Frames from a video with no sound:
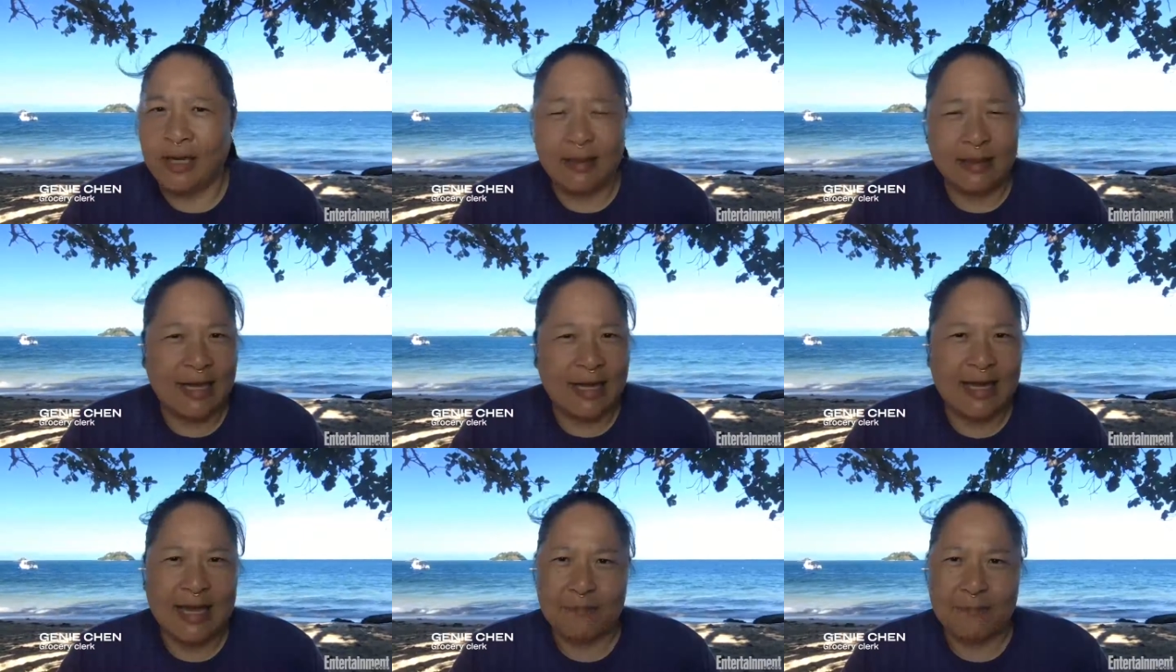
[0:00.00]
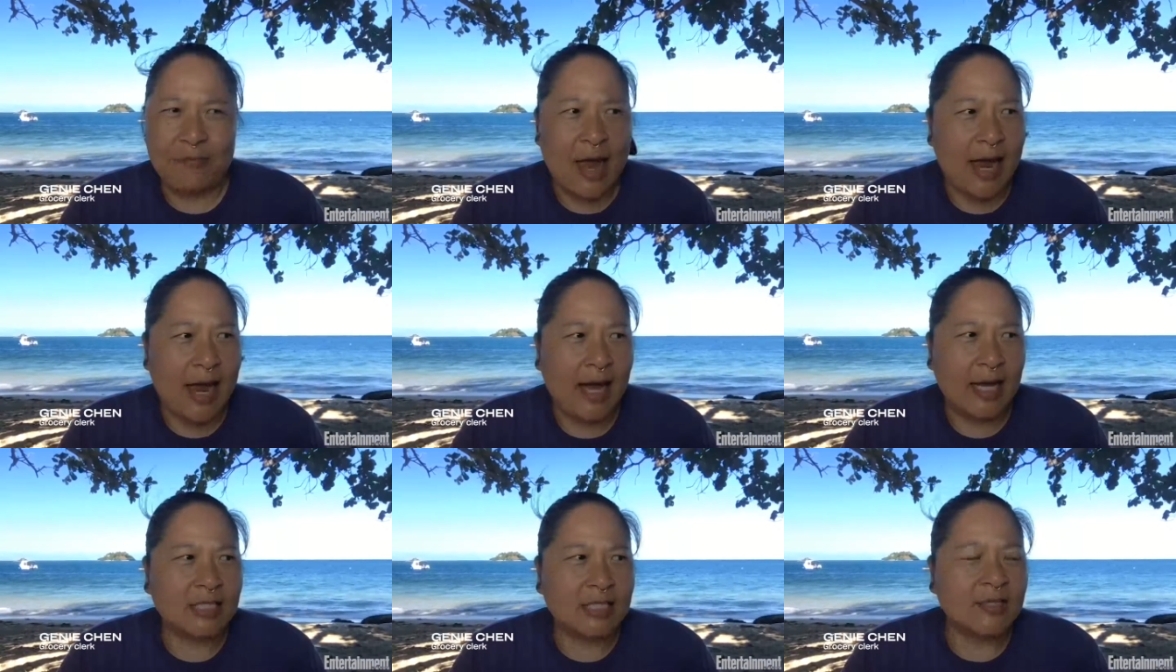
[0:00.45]
like a
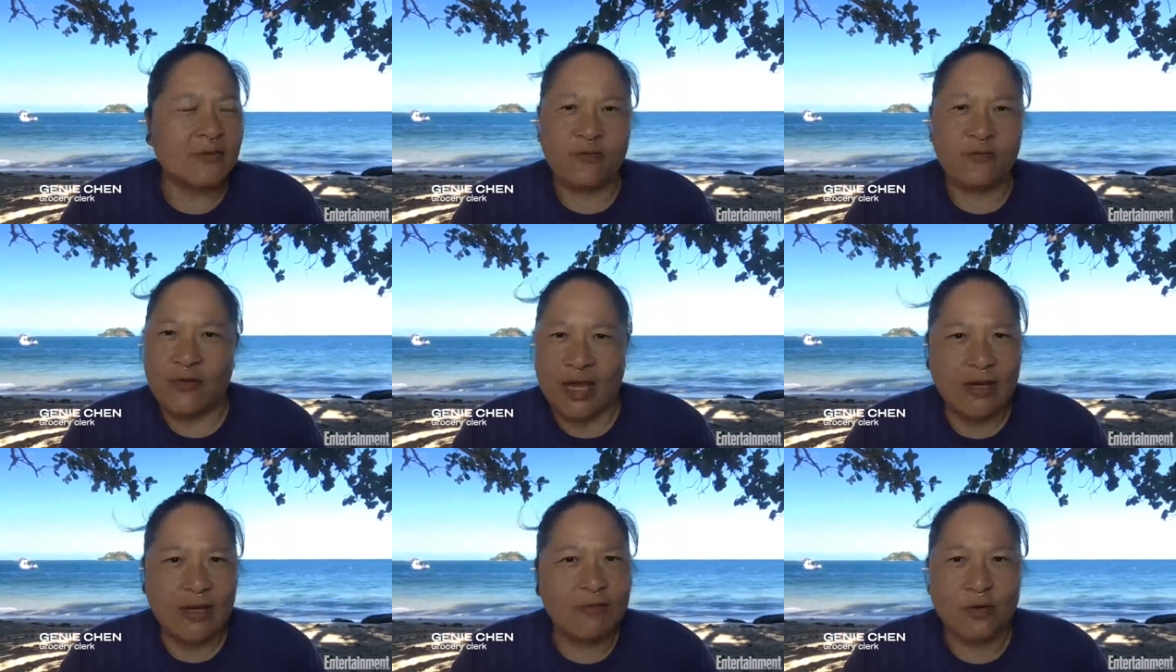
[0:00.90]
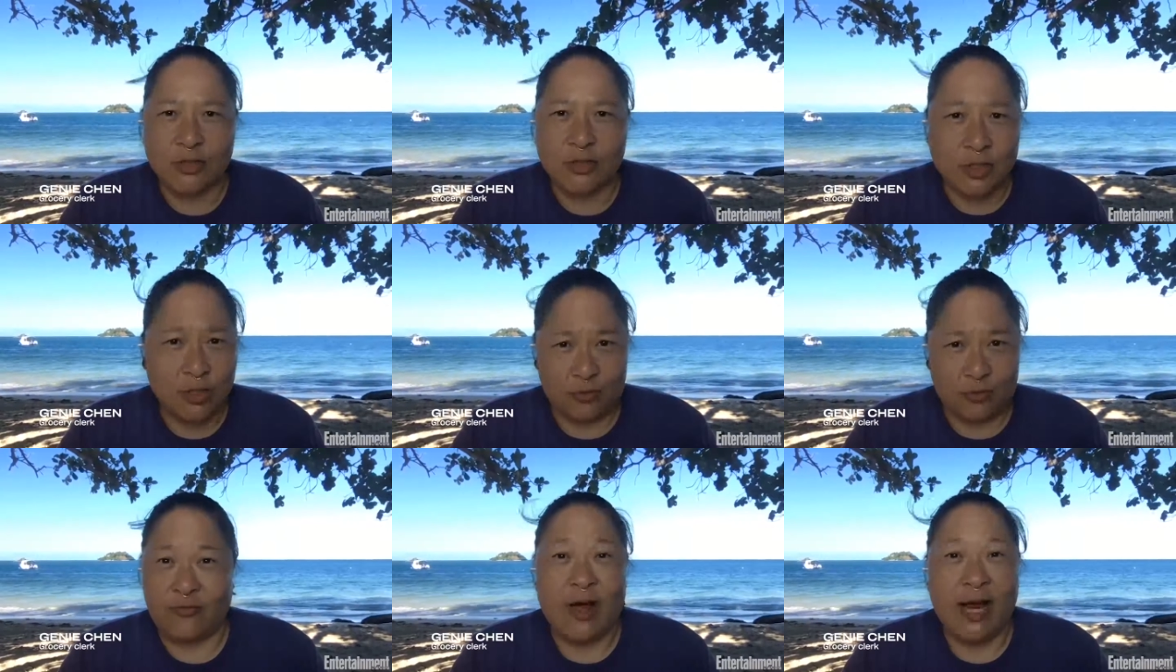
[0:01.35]
past favorite
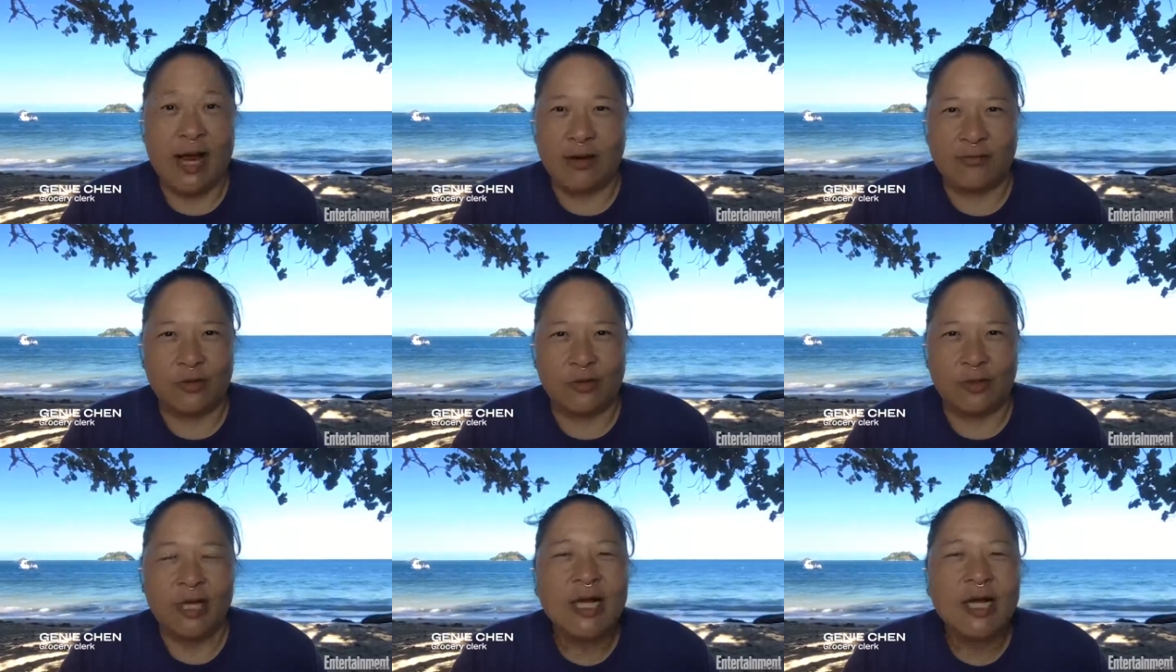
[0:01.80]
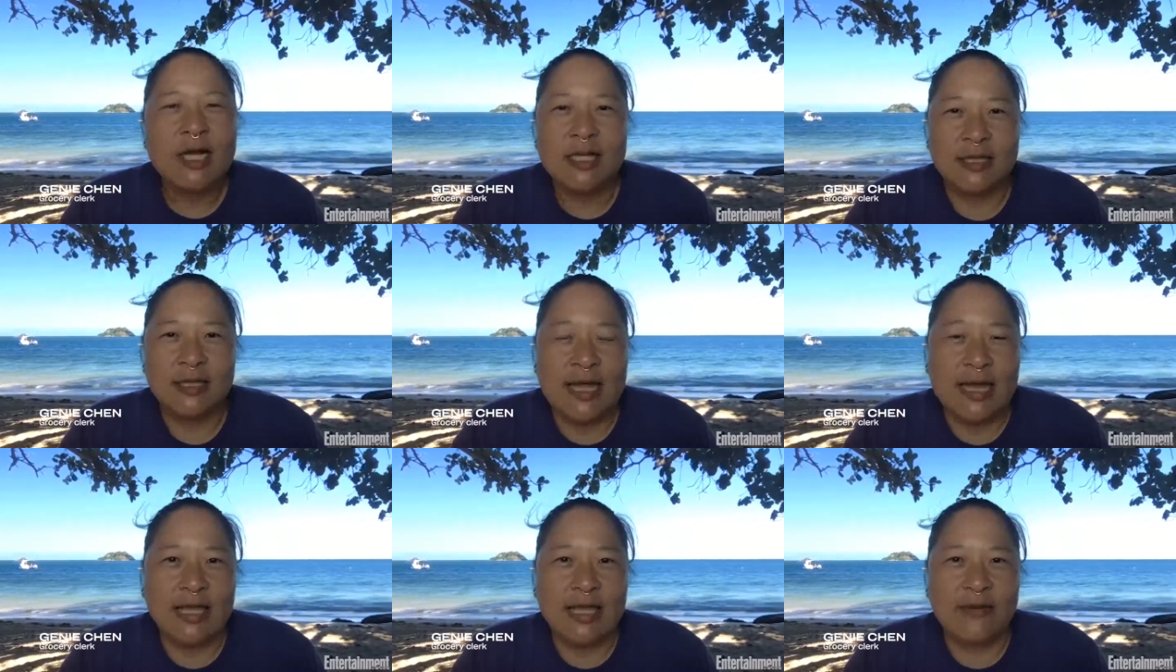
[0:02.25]
survivor
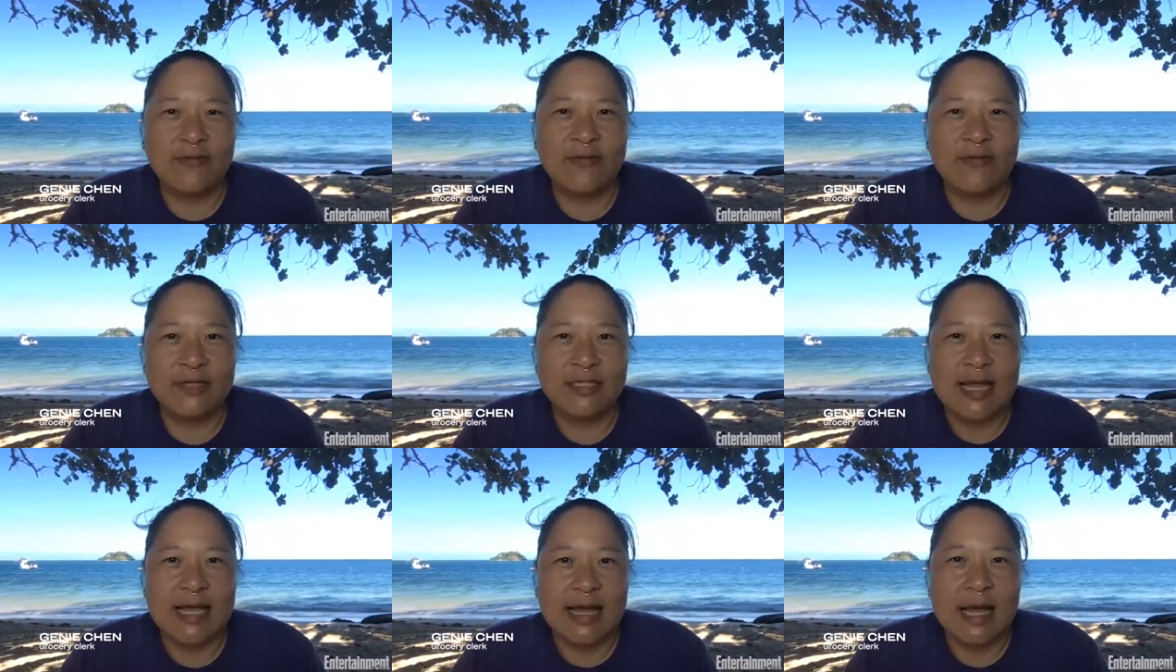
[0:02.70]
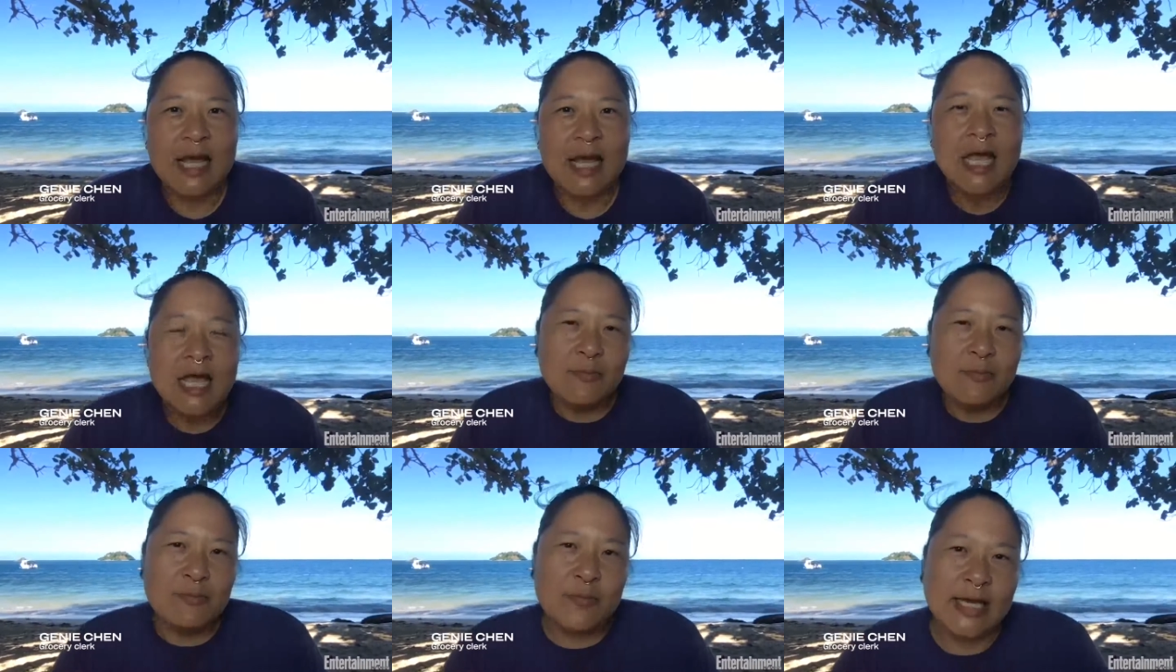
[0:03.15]
like if it's like
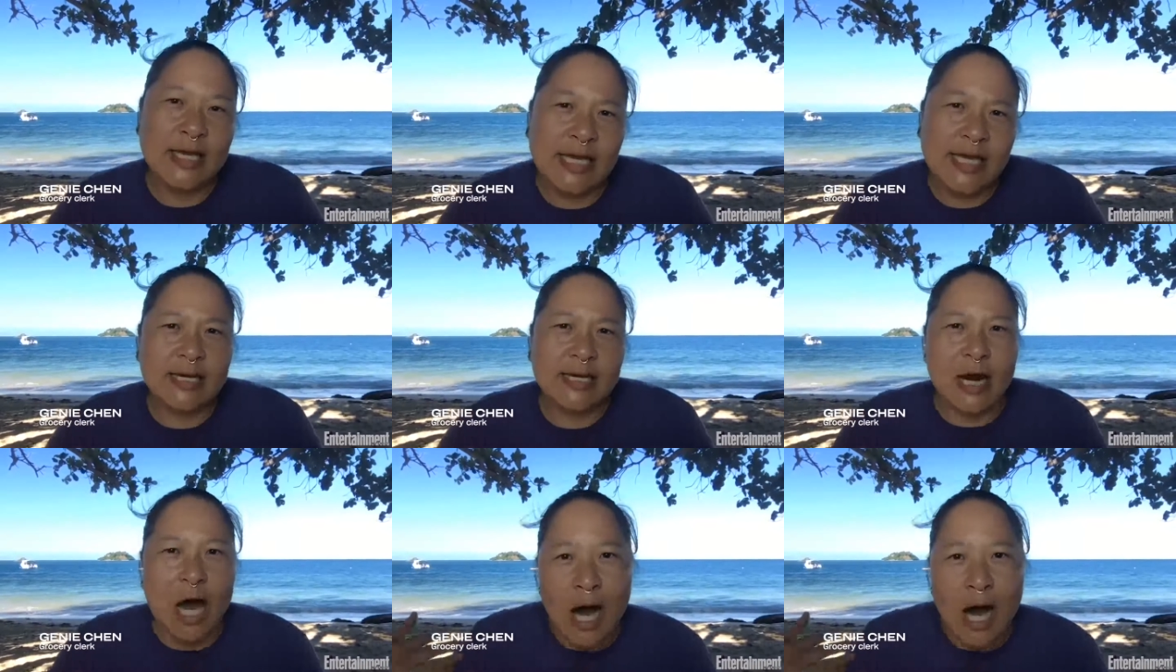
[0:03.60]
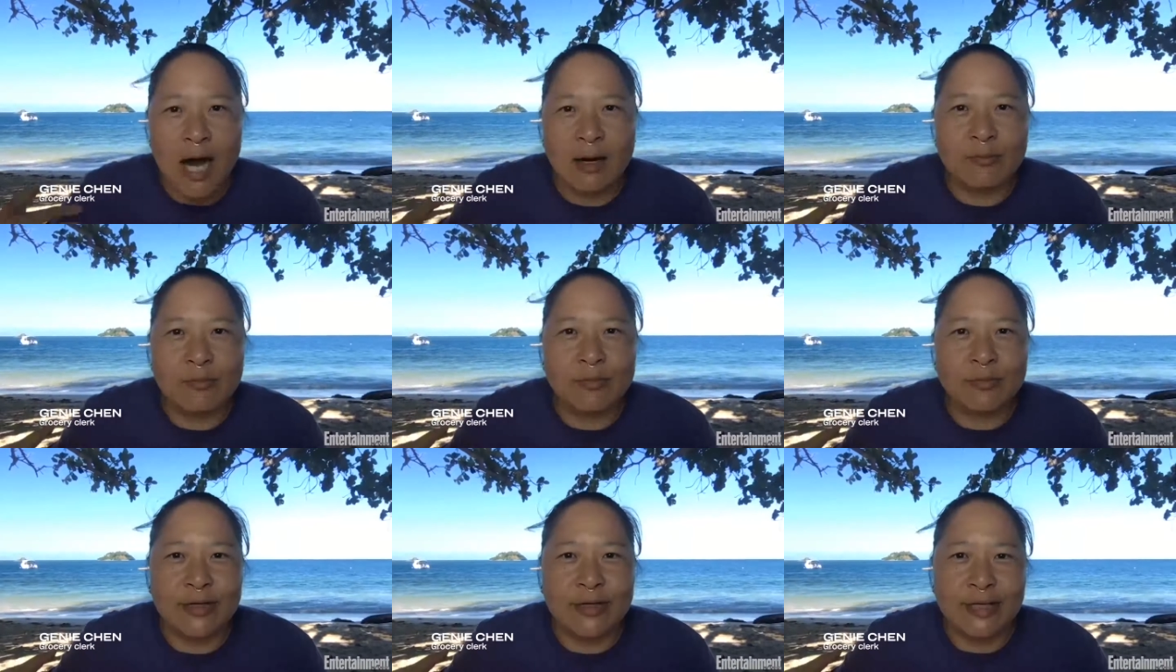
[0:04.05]
me and
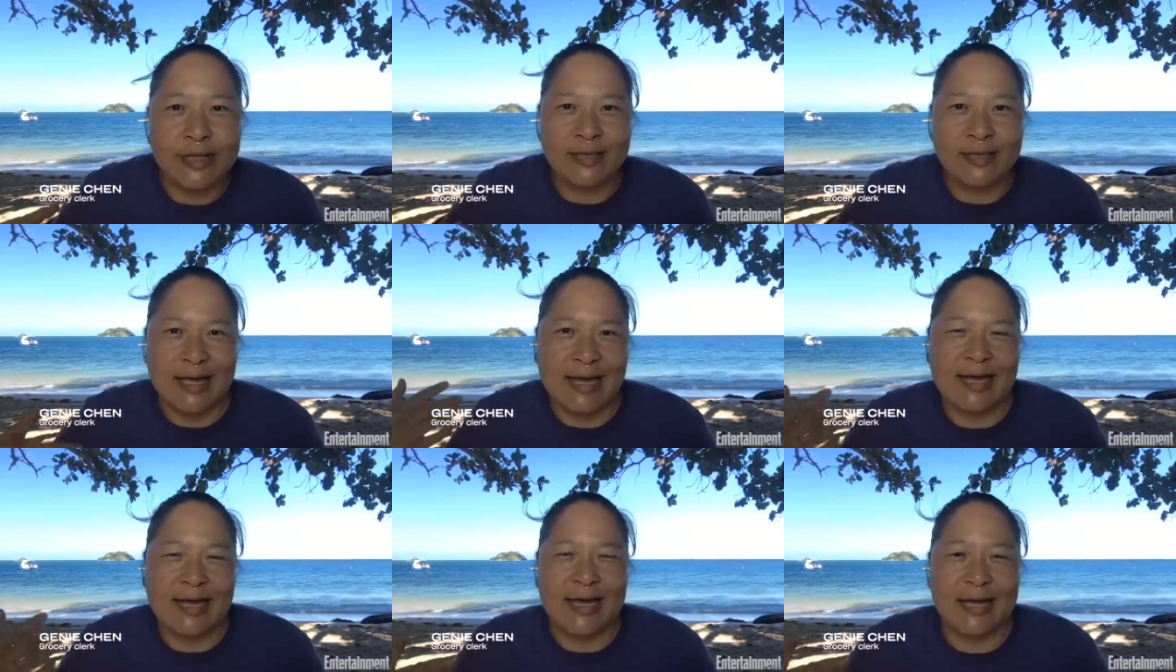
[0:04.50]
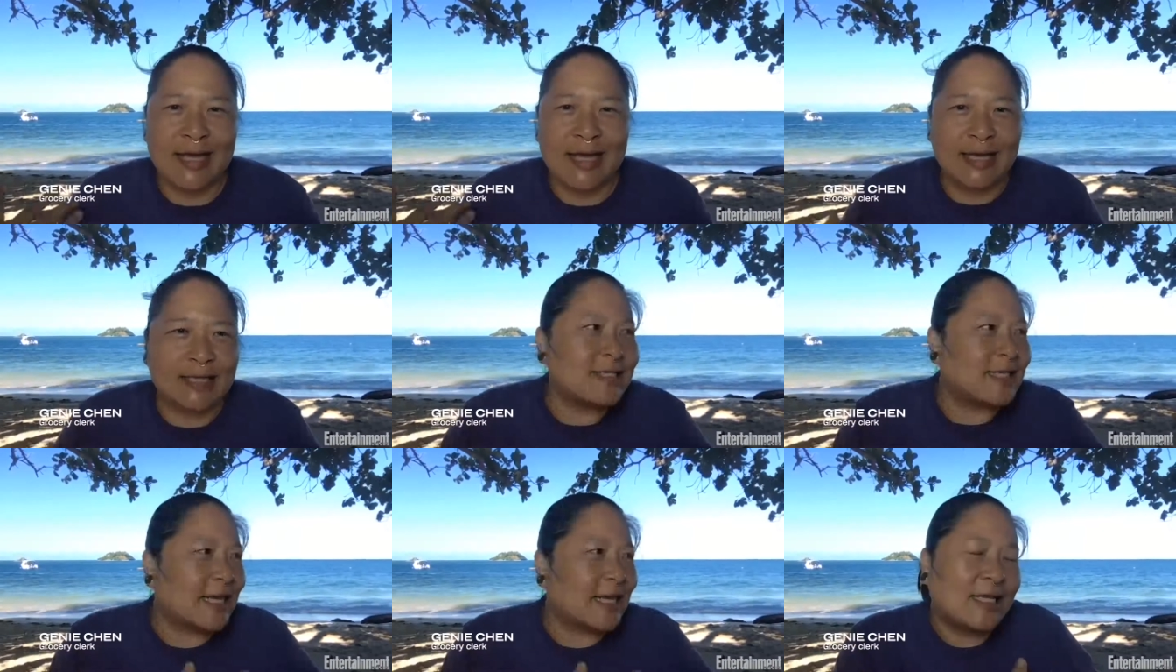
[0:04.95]
Aubrey, like
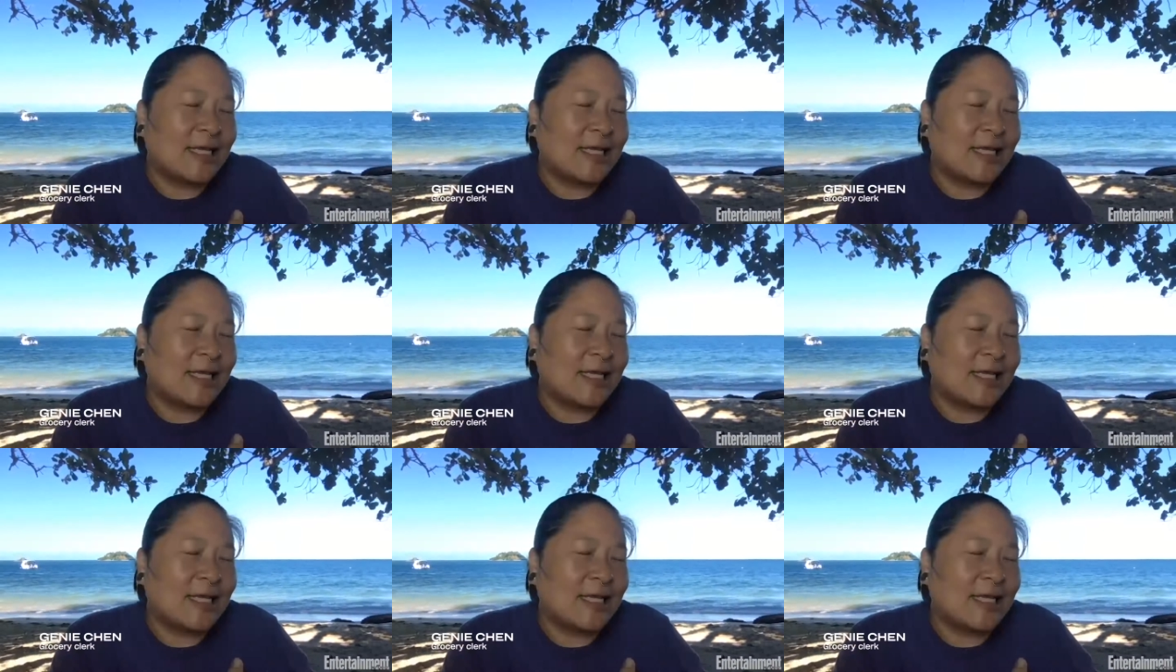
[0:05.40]
against like